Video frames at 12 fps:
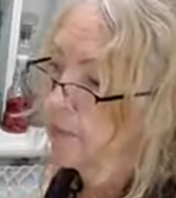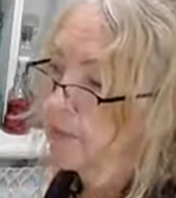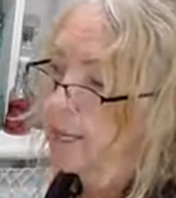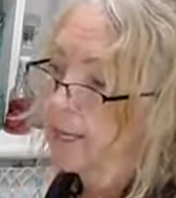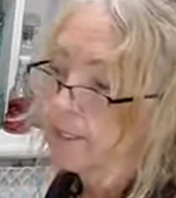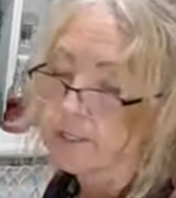a
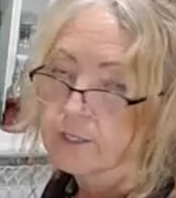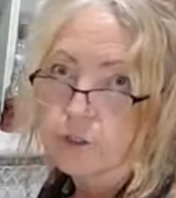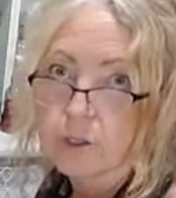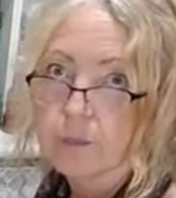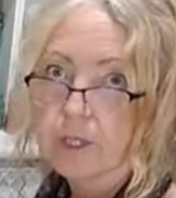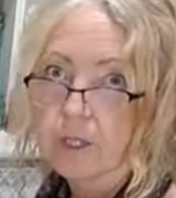canister,
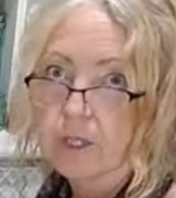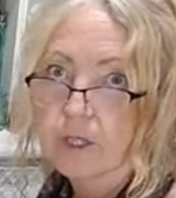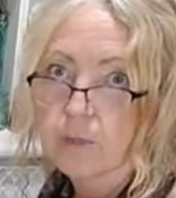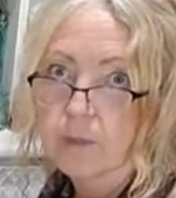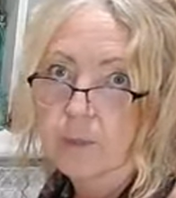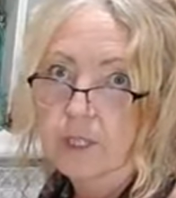and apparently the
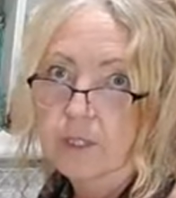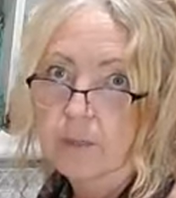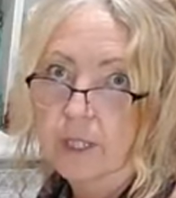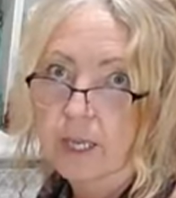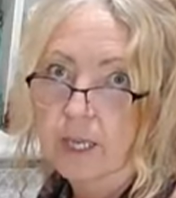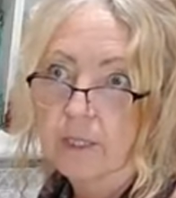
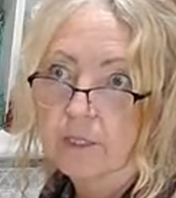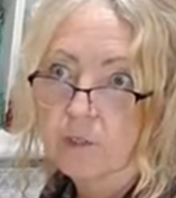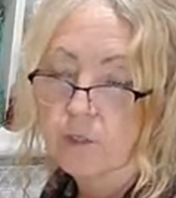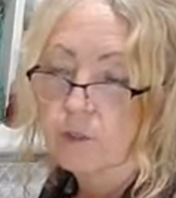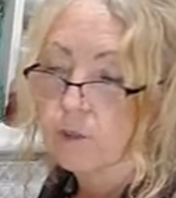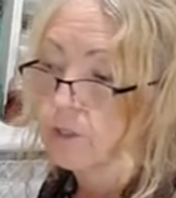replacement
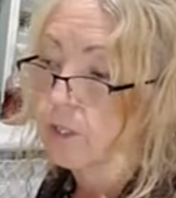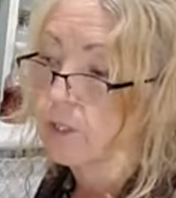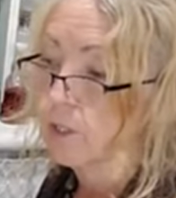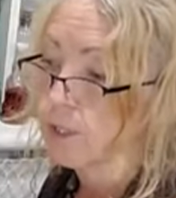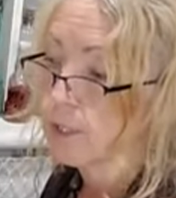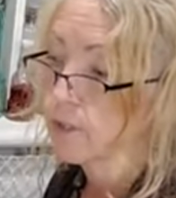canisters are not
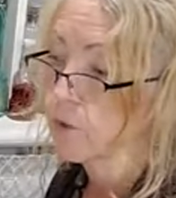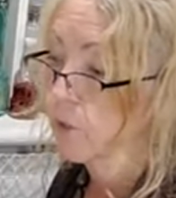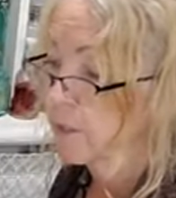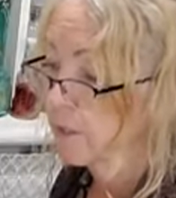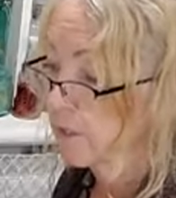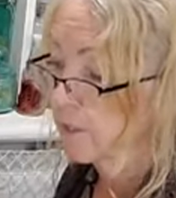nearly as
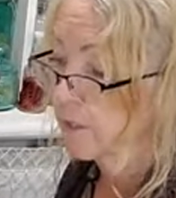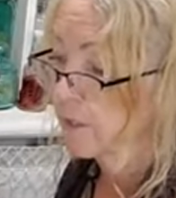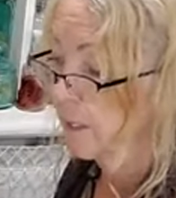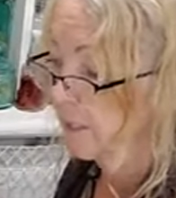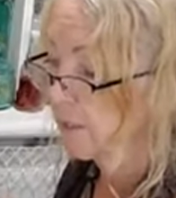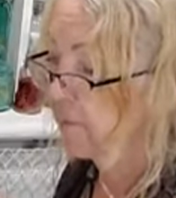strong as this,
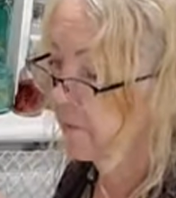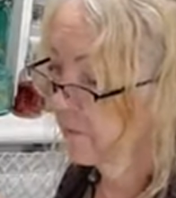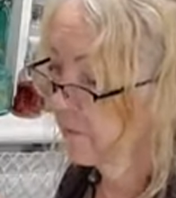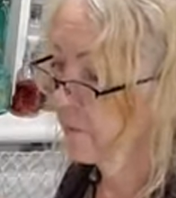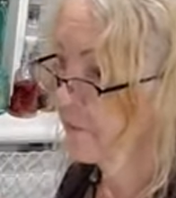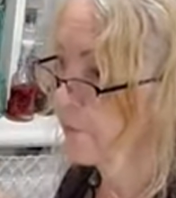like,
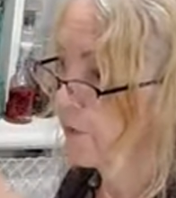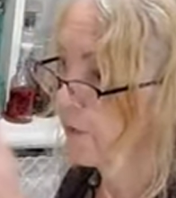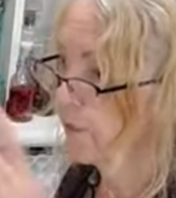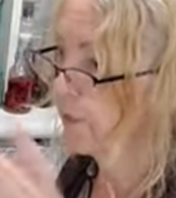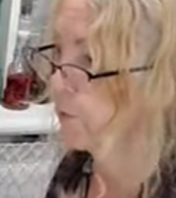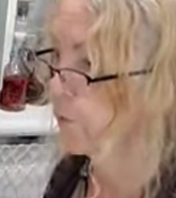
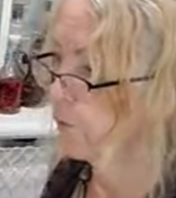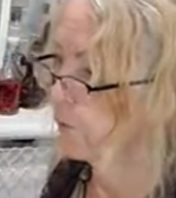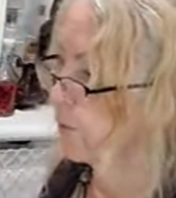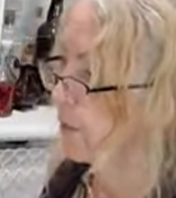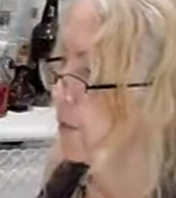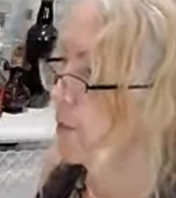15-year-old
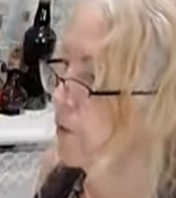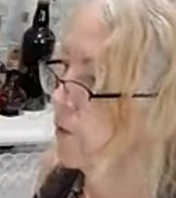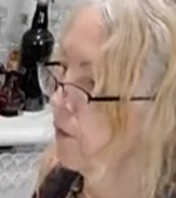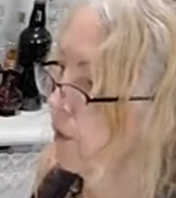one. So